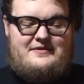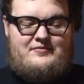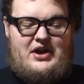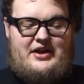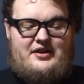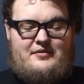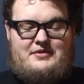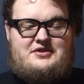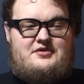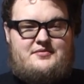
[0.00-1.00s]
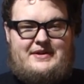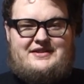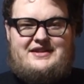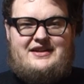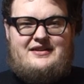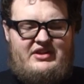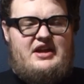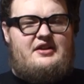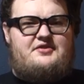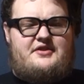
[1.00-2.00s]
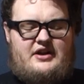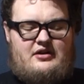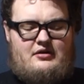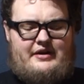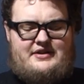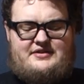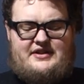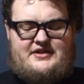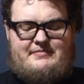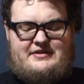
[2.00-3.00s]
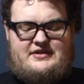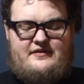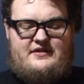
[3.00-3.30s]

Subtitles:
They're a bit too spicy, and also they're horrendously expensive.